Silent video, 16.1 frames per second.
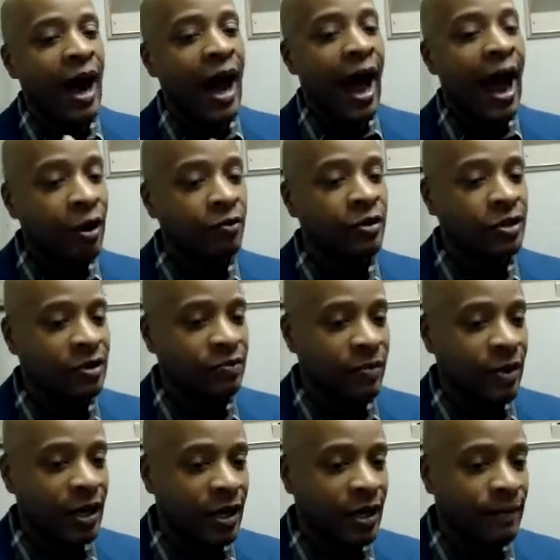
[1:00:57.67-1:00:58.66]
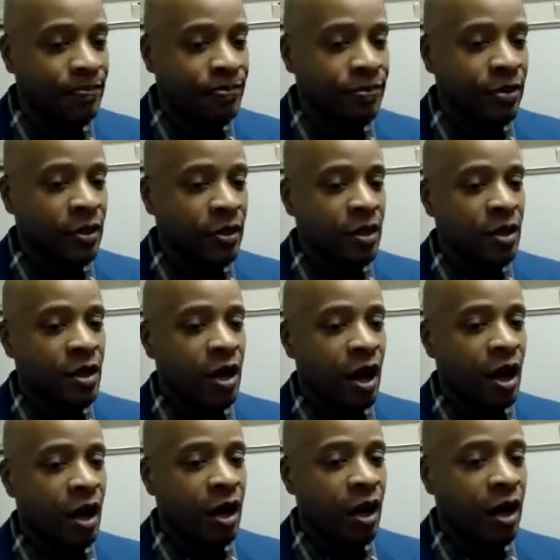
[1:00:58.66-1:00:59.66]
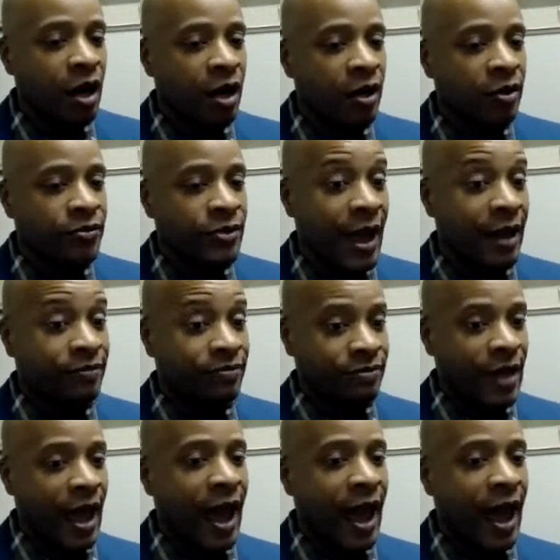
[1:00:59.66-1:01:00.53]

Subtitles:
Irishman that